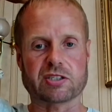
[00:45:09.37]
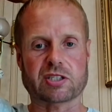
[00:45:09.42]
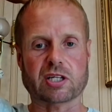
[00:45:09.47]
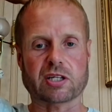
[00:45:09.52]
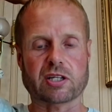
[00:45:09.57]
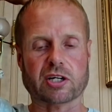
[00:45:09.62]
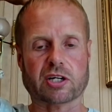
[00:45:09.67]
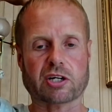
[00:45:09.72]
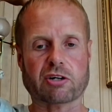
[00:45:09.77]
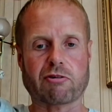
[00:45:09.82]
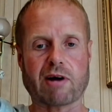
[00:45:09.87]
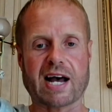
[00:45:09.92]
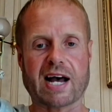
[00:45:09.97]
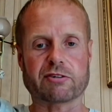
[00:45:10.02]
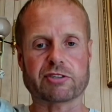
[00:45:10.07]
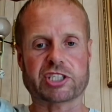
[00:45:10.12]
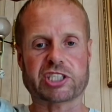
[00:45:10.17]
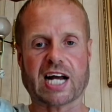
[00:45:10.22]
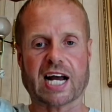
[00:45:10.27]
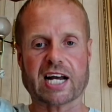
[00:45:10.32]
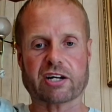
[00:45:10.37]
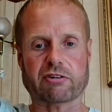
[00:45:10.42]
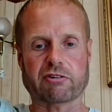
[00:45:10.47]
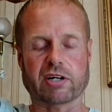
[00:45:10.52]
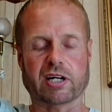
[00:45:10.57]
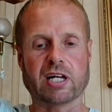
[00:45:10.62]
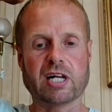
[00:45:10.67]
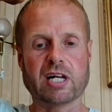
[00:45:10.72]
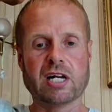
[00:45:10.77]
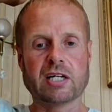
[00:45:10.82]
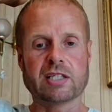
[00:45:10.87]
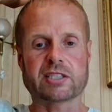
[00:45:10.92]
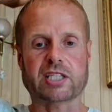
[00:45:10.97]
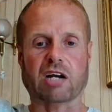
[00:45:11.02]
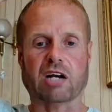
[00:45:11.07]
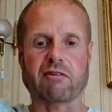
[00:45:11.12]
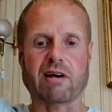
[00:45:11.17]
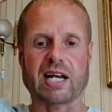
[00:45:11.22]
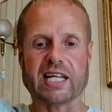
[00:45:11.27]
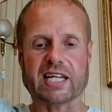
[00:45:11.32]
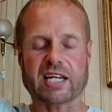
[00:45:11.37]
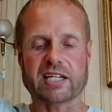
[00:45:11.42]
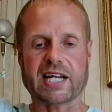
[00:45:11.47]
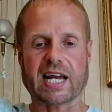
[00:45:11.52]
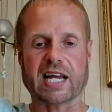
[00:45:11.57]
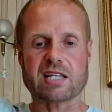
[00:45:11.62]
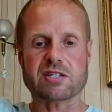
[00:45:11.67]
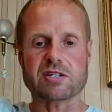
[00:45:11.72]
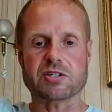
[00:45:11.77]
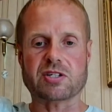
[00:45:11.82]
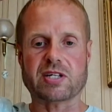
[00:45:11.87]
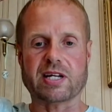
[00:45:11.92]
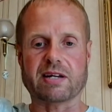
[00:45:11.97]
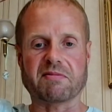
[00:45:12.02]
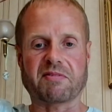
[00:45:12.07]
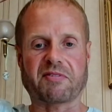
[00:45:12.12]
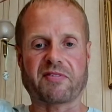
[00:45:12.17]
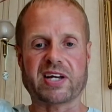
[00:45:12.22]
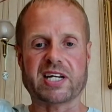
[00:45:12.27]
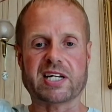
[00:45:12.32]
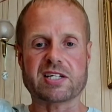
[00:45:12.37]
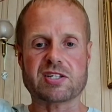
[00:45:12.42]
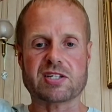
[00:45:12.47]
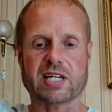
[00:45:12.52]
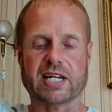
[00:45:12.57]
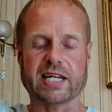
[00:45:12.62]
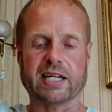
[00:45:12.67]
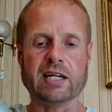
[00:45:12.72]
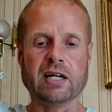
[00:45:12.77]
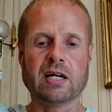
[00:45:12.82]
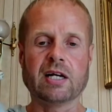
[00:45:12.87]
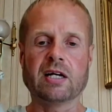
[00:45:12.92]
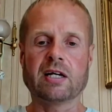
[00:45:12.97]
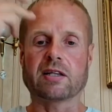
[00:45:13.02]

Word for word: That the crown chakra directly connects us to infinity.